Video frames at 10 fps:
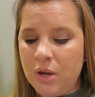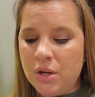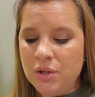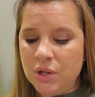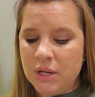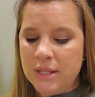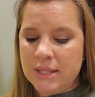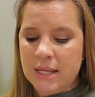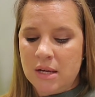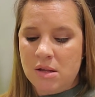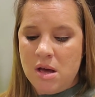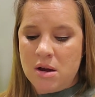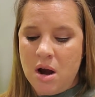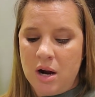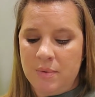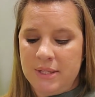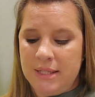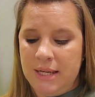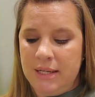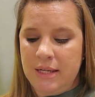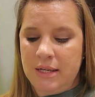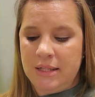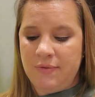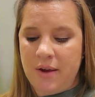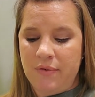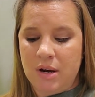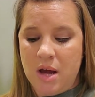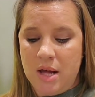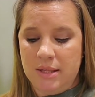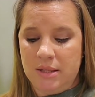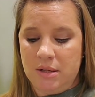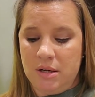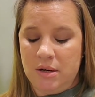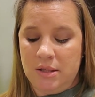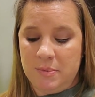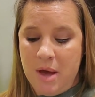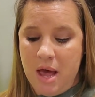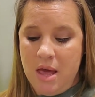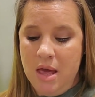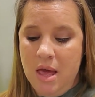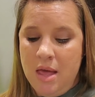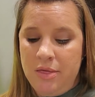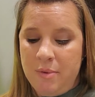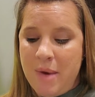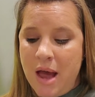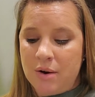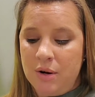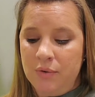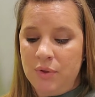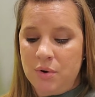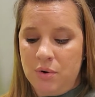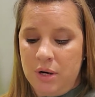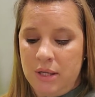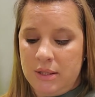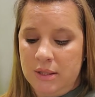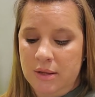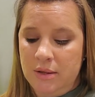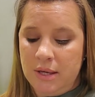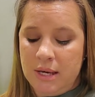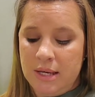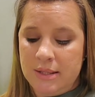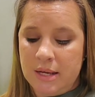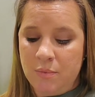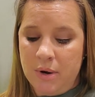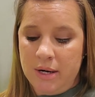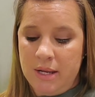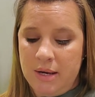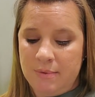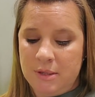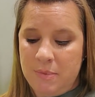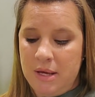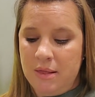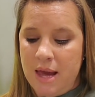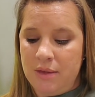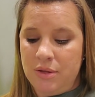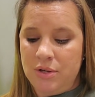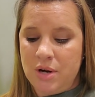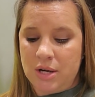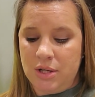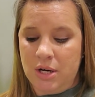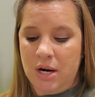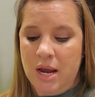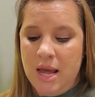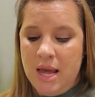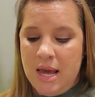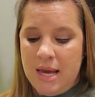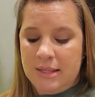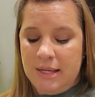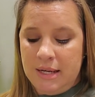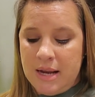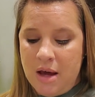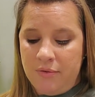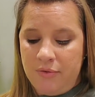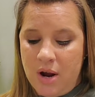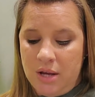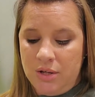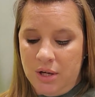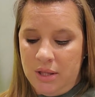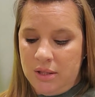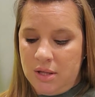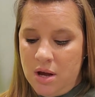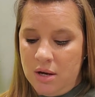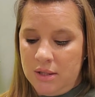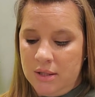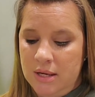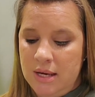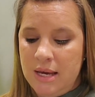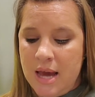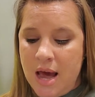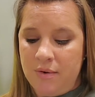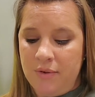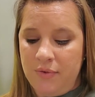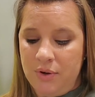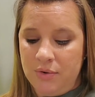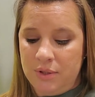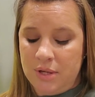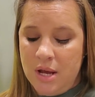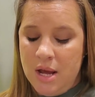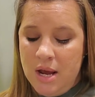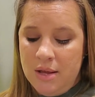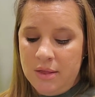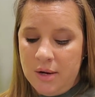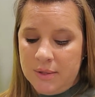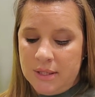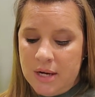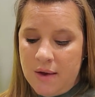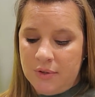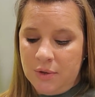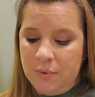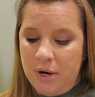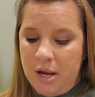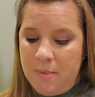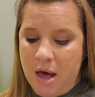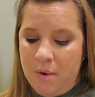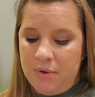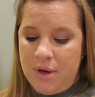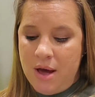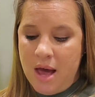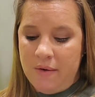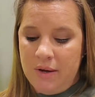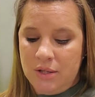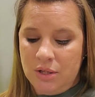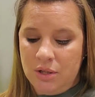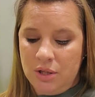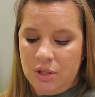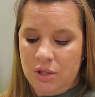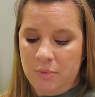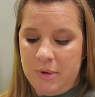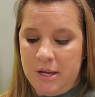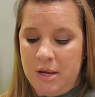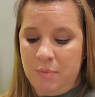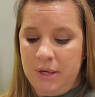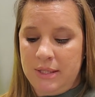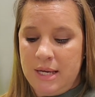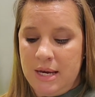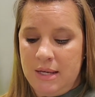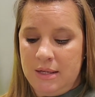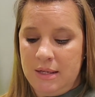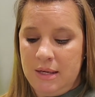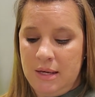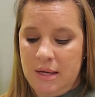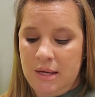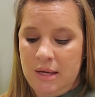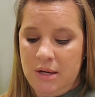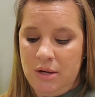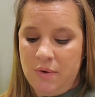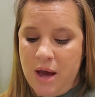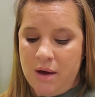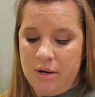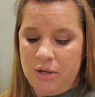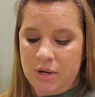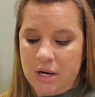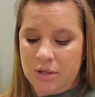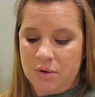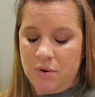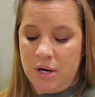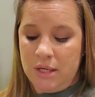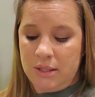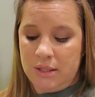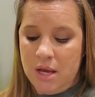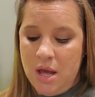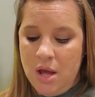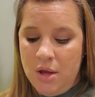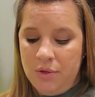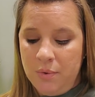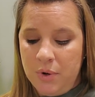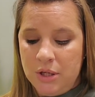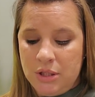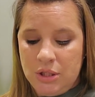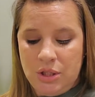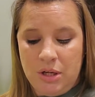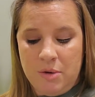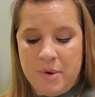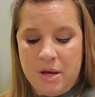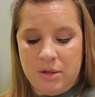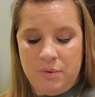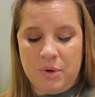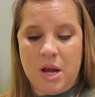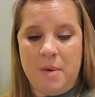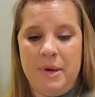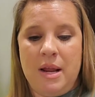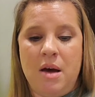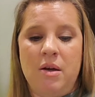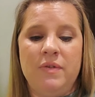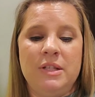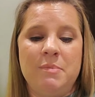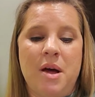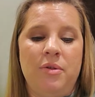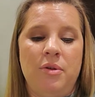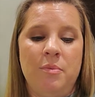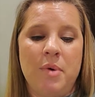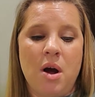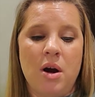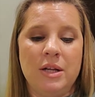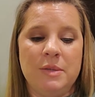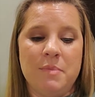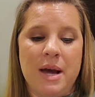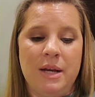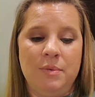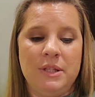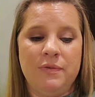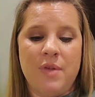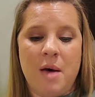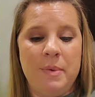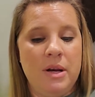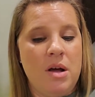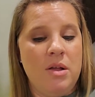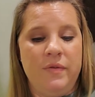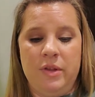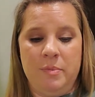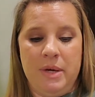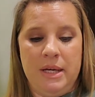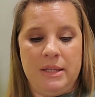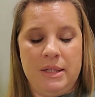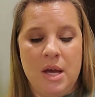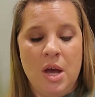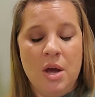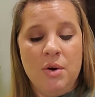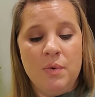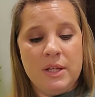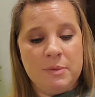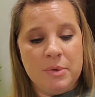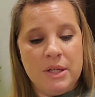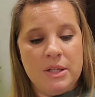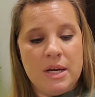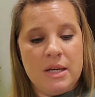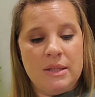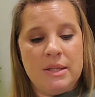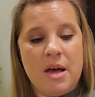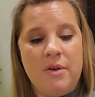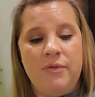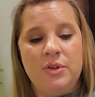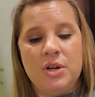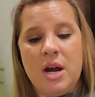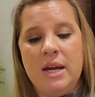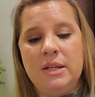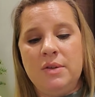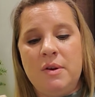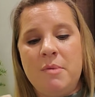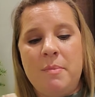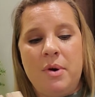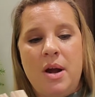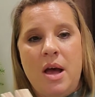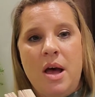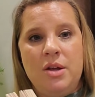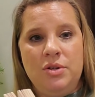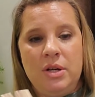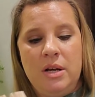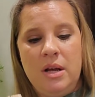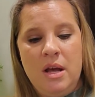During the sing-along, Hart was standing in his favorite concert spot, the back row of the chorus. The kids had wanted him to be like the director and stand out front during the songs. He had refused. There was enough to worry about without having to look stupid and pretend he knew how to direct a chorus. The words to Jingle Bells were coming out of his mouth, but Hart's mind was flopping all over the place, whispering to itself, trying to remember 100